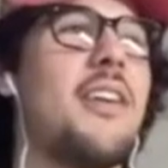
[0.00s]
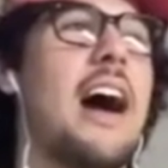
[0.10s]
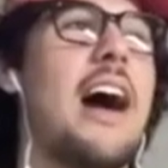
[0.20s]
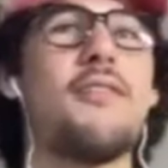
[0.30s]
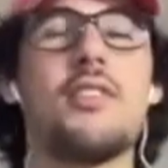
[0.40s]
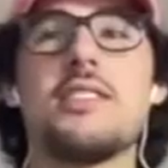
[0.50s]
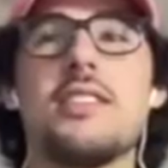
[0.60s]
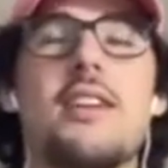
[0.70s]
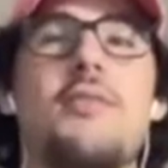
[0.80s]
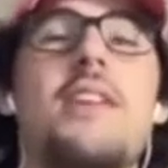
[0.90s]
I first
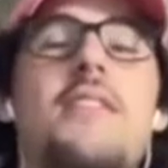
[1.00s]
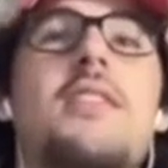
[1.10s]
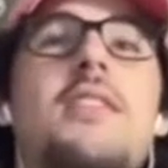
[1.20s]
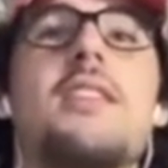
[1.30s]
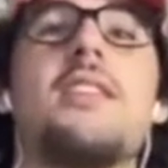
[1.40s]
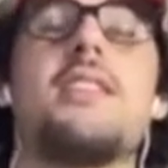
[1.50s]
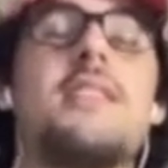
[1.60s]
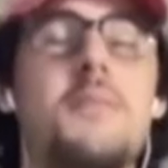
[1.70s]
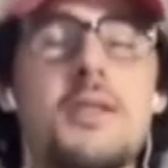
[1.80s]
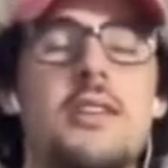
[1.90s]
like whenever because I'm
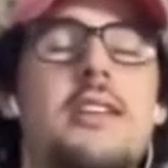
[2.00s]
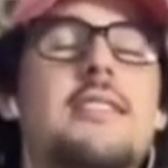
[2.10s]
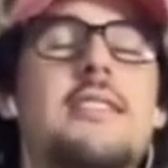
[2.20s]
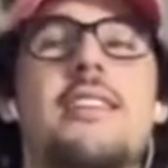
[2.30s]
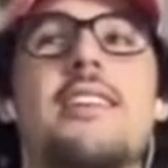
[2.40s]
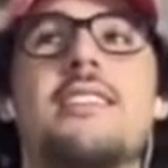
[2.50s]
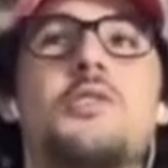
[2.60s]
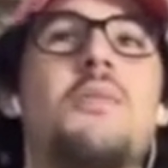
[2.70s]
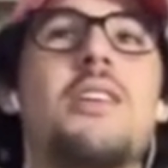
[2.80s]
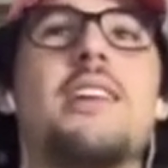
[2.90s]
specializing in digital
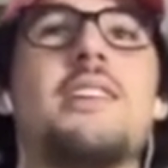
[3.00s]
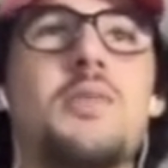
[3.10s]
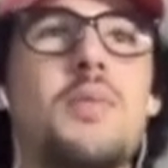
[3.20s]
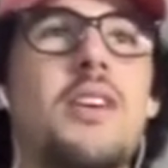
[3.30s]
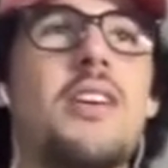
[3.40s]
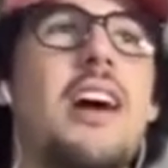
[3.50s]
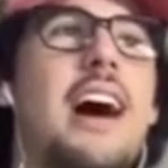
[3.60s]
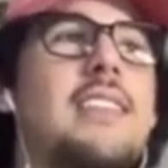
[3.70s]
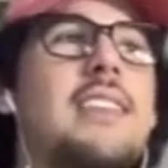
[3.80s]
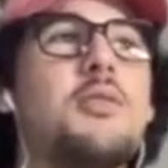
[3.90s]
marketing as well, I
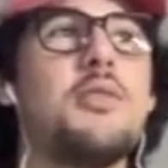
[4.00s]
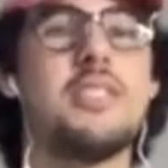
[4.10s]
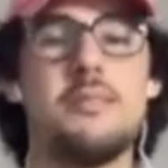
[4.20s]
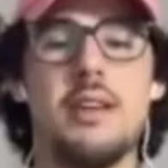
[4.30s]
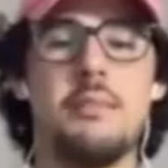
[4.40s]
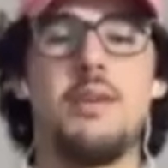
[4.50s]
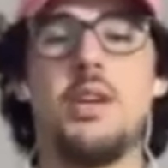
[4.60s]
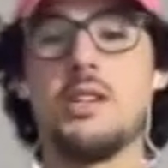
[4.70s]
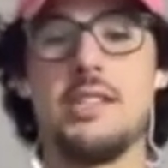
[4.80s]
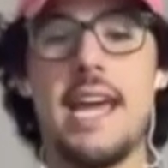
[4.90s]
thought it was just gonna be like
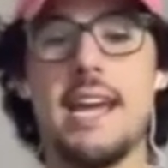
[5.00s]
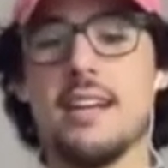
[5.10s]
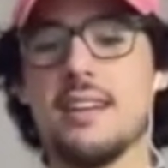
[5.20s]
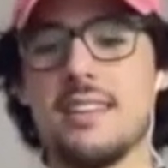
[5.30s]
pure data.